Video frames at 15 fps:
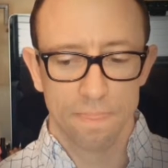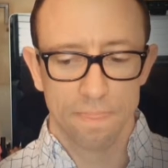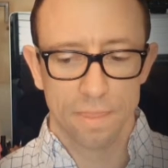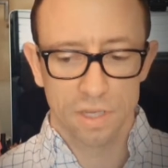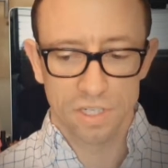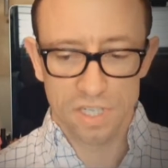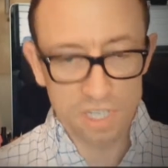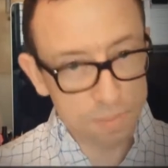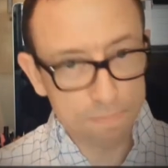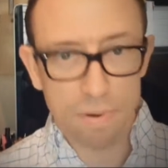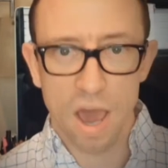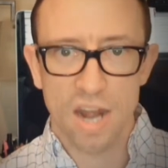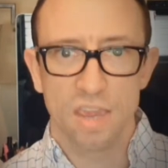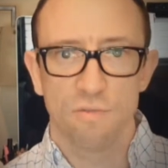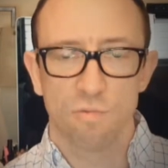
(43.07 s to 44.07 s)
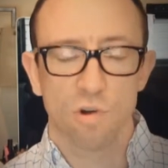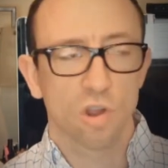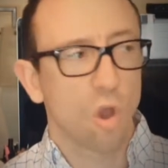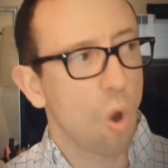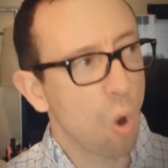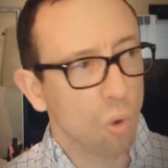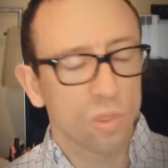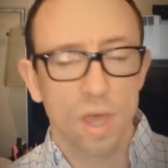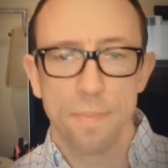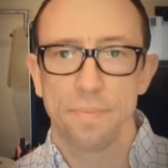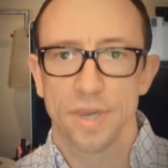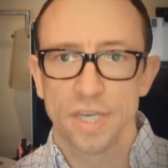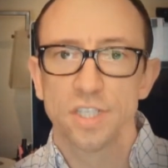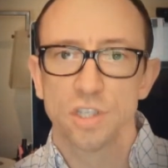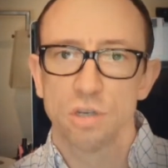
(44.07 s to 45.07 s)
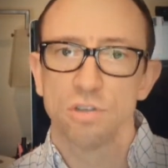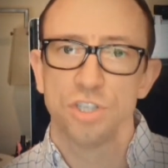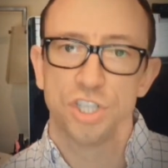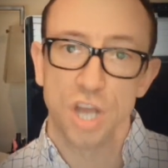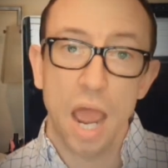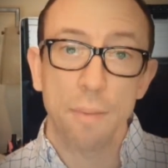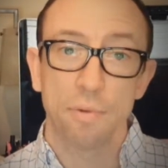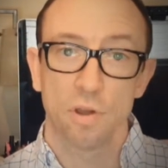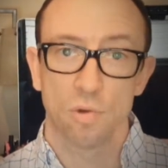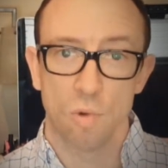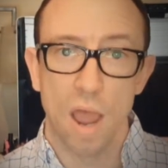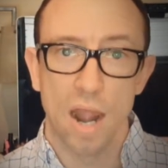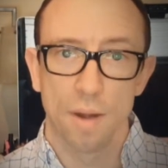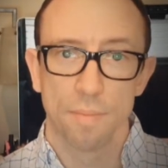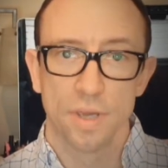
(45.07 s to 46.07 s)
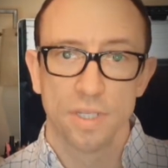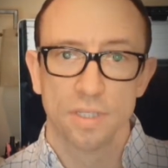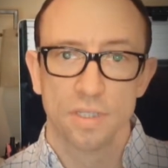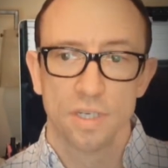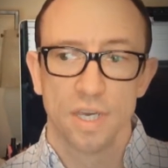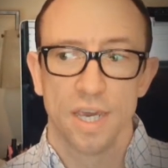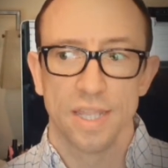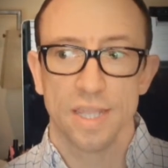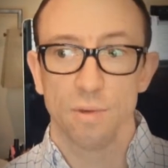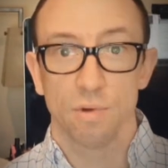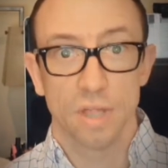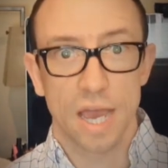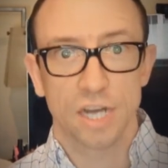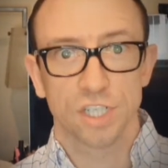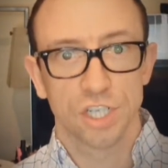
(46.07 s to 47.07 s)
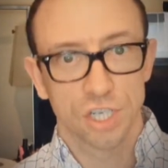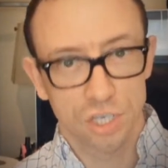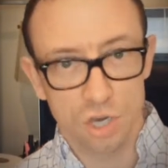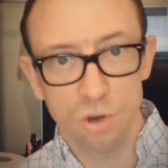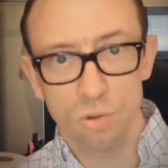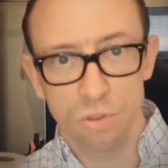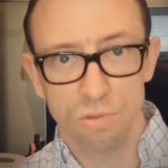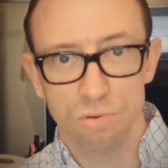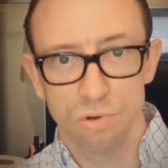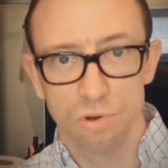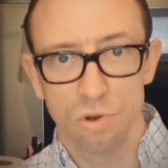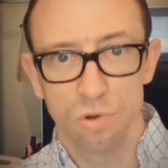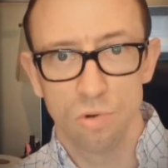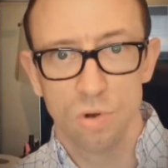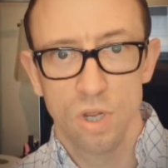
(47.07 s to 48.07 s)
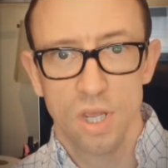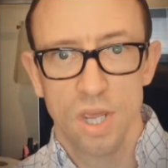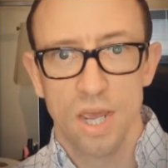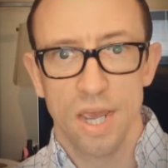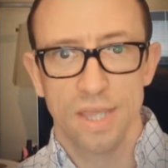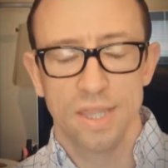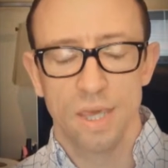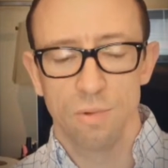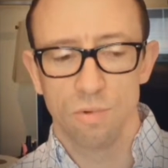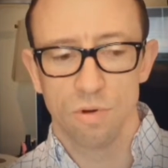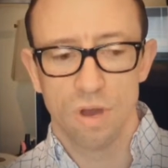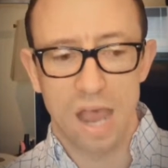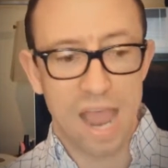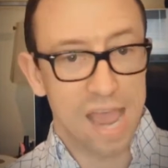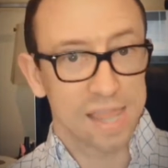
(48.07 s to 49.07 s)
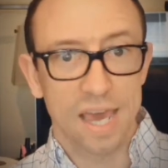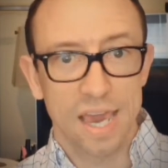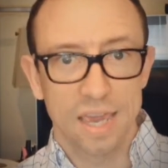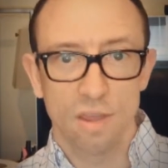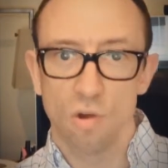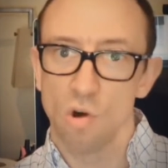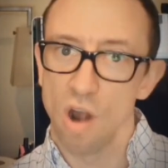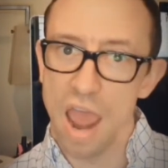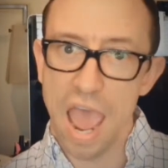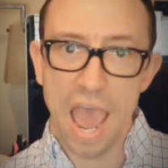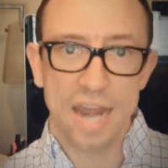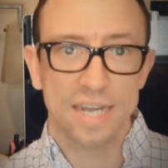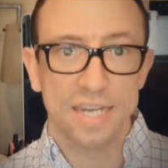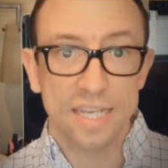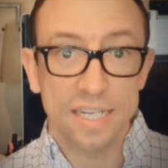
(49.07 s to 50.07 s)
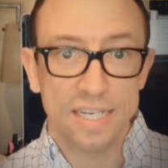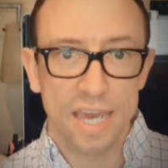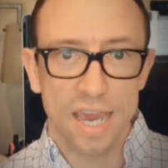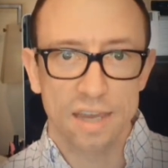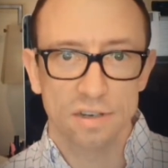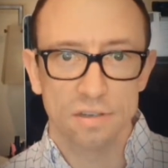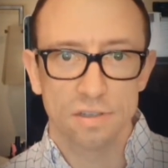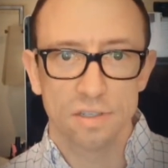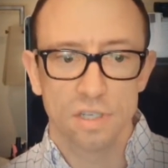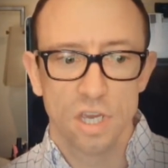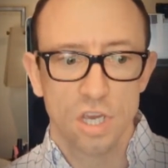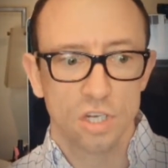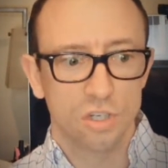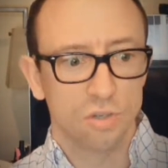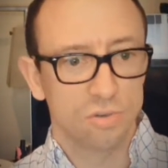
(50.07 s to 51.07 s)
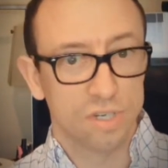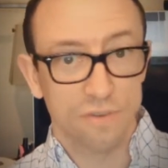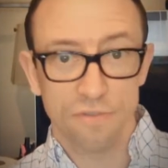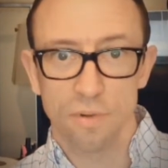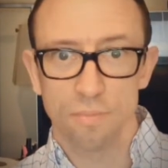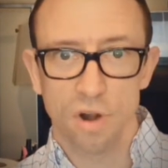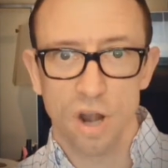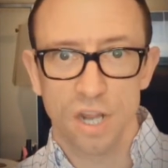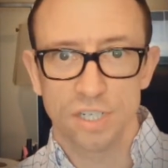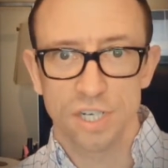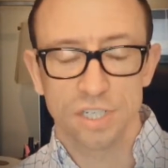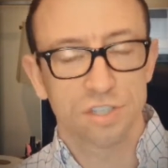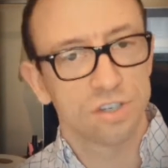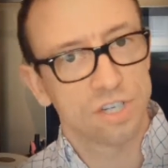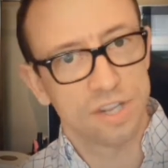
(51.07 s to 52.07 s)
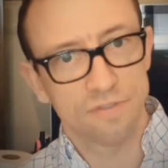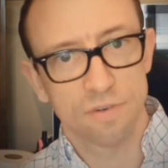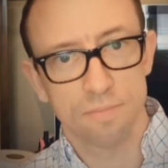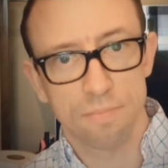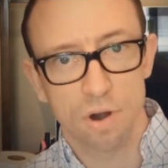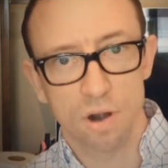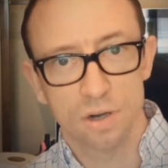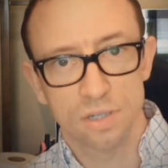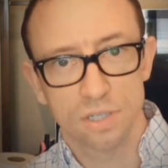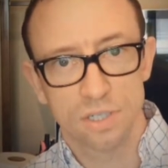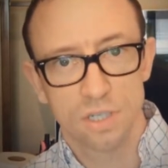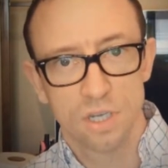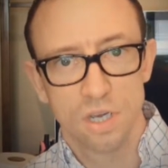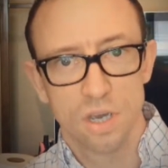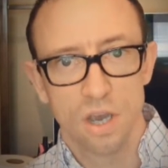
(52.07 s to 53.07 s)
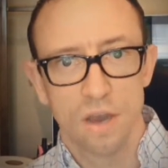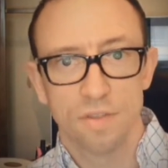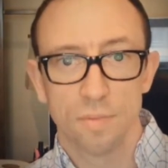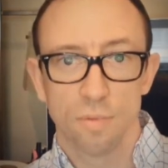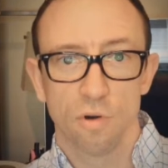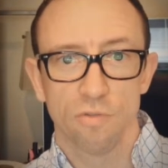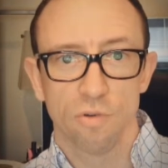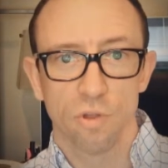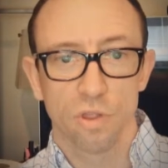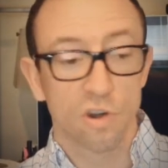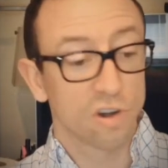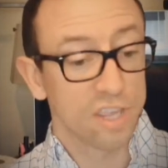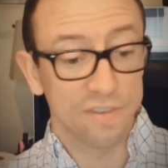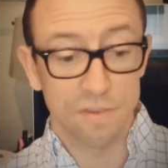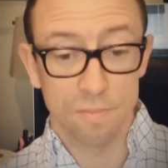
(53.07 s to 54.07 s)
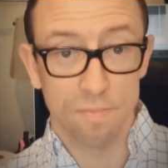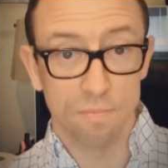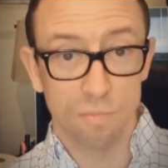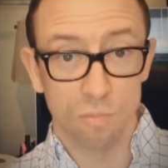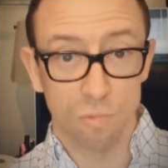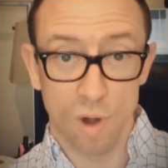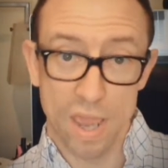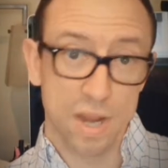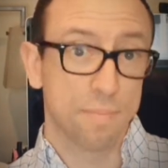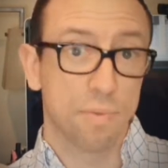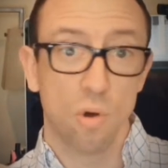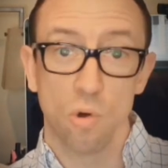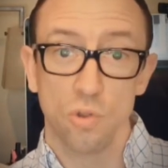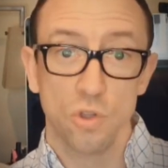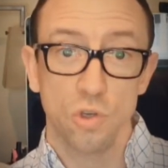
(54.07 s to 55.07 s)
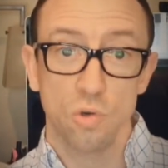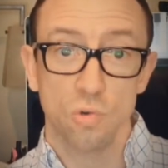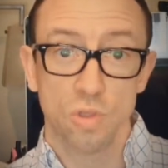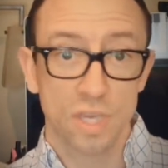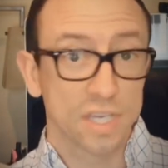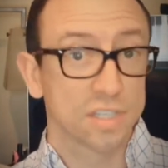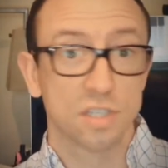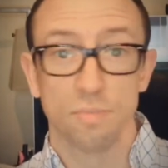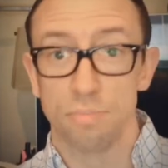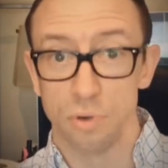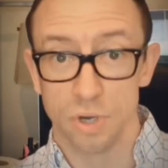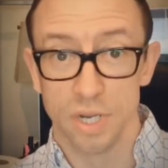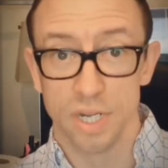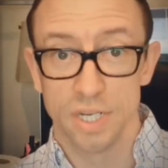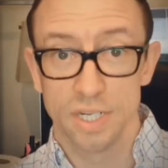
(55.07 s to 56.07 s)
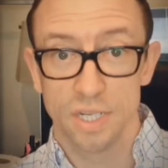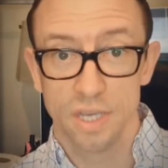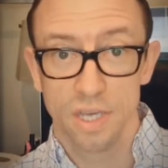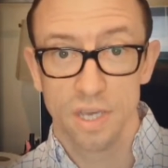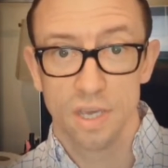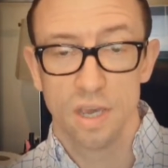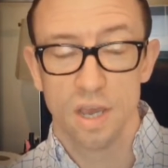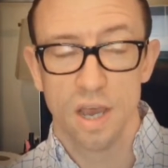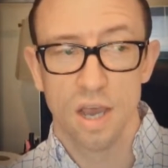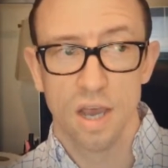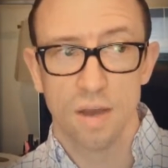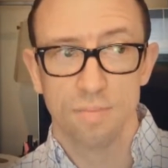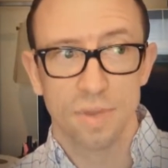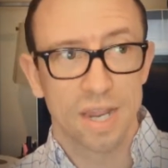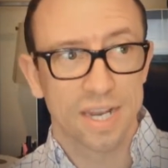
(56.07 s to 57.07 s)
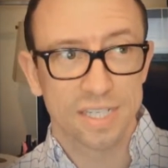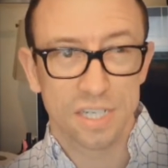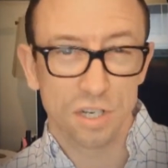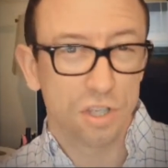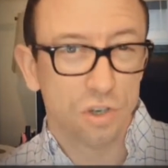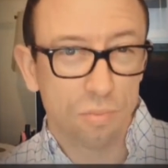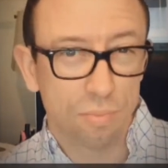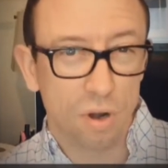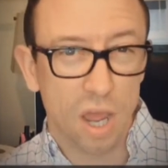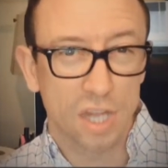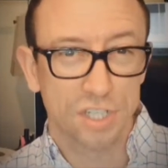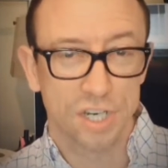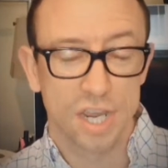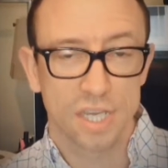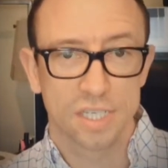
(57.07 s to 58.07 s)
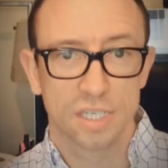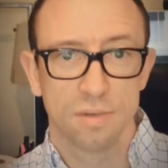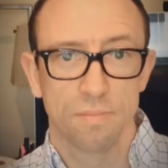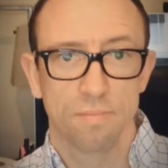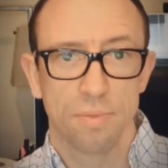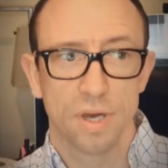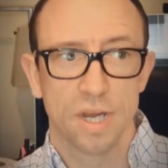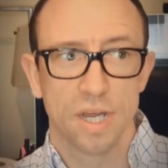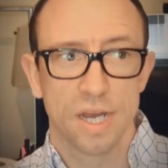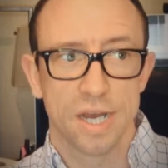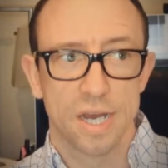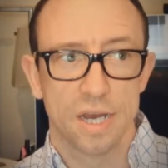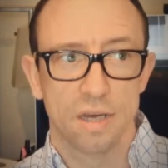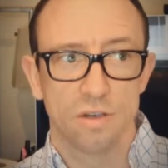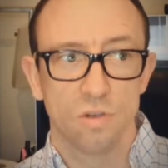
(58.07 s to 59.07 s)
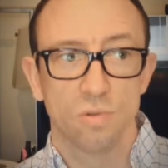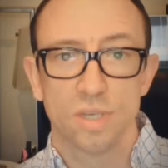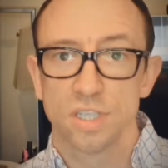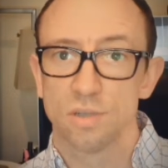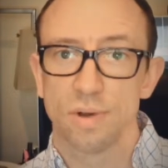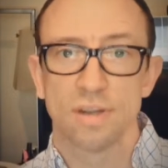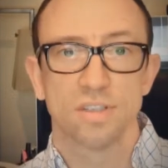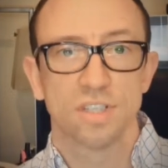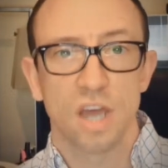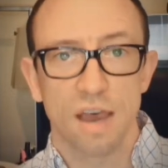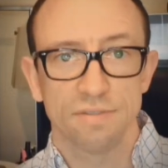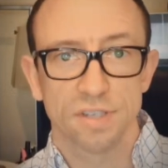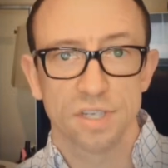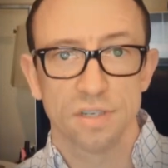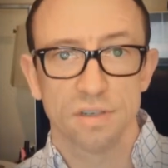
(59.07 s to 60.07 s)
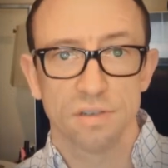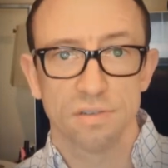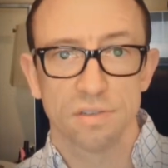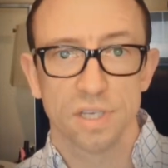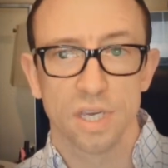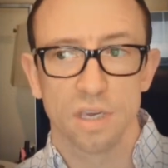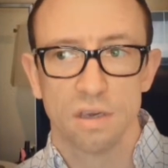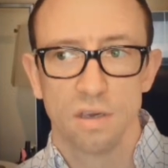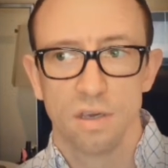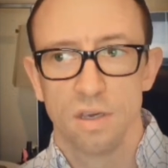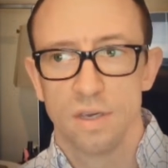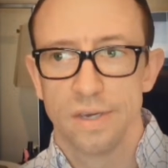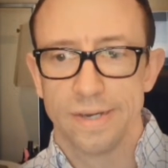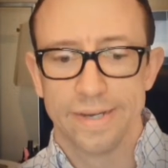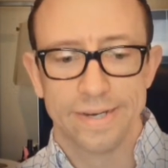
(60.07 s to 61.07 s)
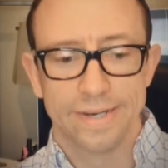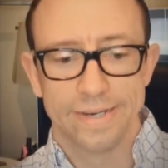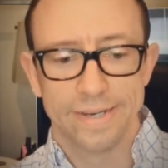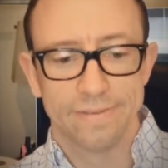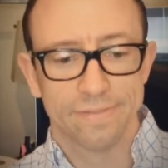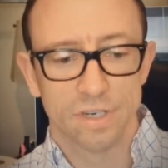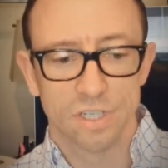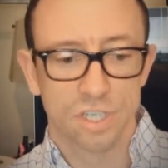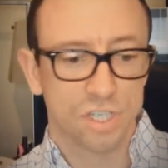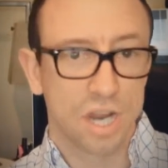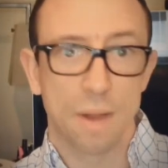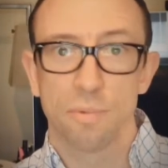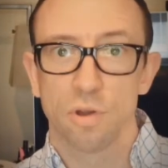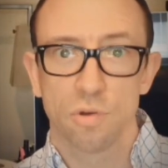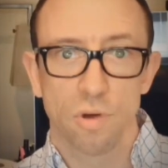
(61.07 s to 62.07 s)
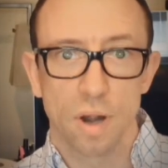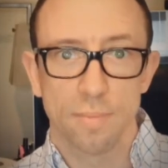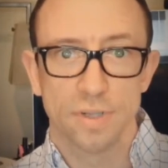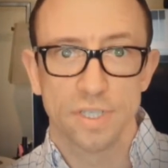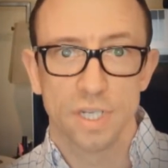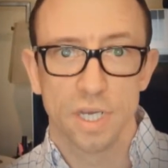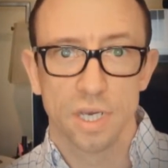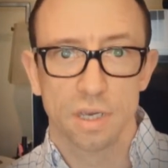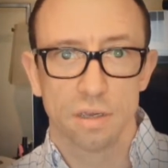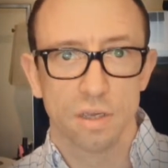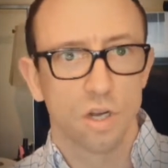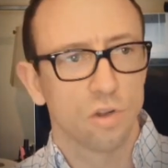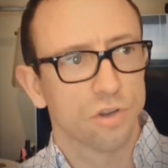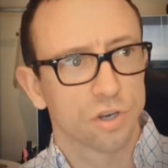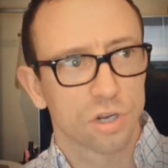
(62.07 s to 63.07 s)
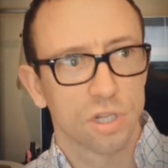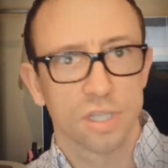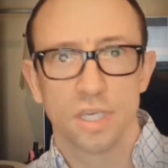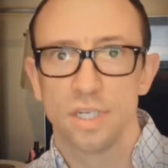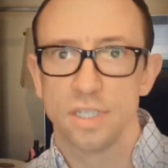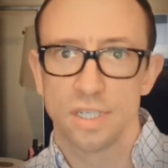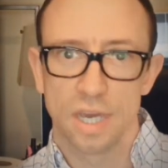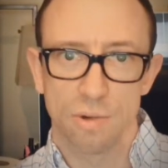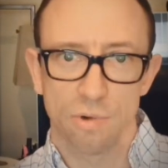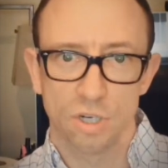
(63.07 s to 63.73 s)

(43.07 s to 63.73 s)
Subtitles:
does this body of work hold up against those job requirements? And they will actually go through and they will highlight or add details to different projects or different parts of their portfolio, or even write up whole new things to put in it. Not necessarily new projects, but new things around soft skills, like if there's a job requirement saying, you're going to lead design